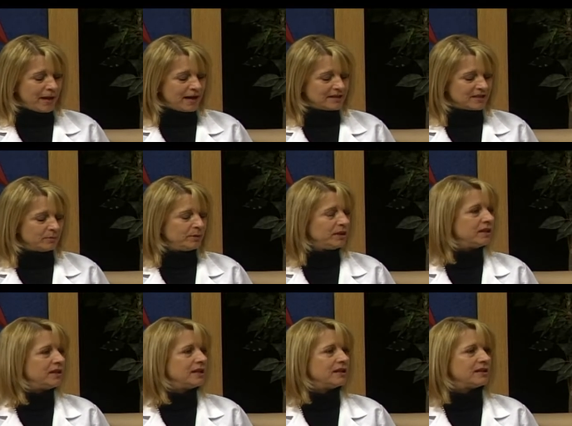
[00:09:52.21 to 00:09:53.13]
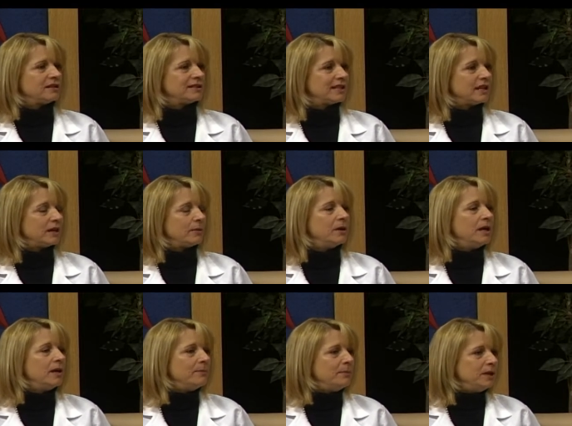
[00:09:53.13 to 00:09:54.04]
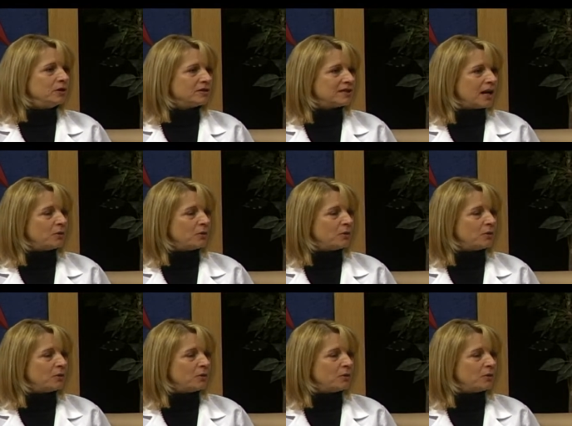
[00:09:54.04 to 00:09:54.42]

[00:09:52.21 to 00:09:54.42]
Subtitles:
possibly to get set up Meals